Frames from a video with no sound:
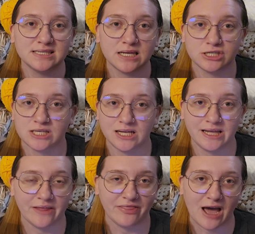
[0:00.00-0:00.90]
They just
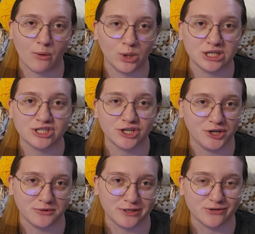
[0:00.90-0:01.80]
said, get that one, it's the
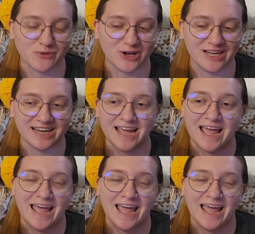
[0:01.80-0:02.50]
cutest one,